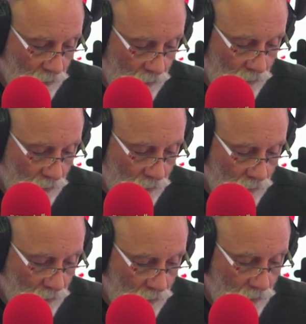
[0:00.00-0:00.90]

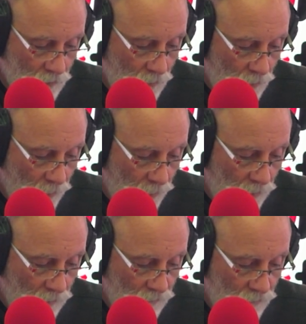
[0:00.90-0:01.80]
know, because
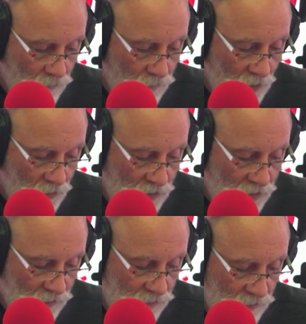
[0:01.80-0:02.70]
the airport